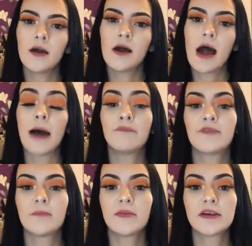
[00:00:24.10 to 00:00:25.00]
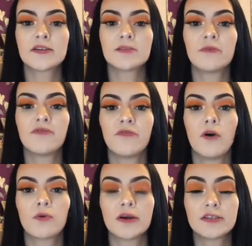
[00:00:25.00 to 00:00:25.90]
I'm filming this, it's
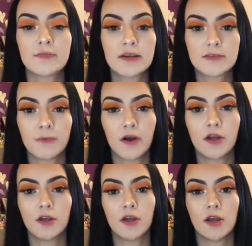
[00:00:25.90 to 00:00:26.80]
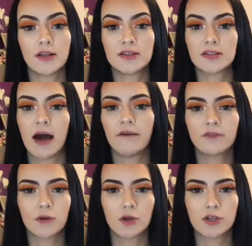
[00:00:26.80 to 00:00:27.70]
before Christmas, but it's
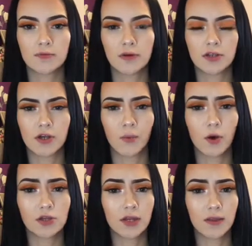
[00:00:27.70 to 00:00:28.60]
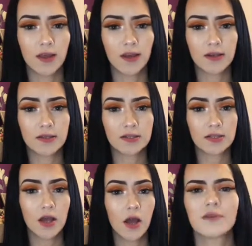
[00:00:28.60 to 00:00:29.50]
after Christmas you're watching this.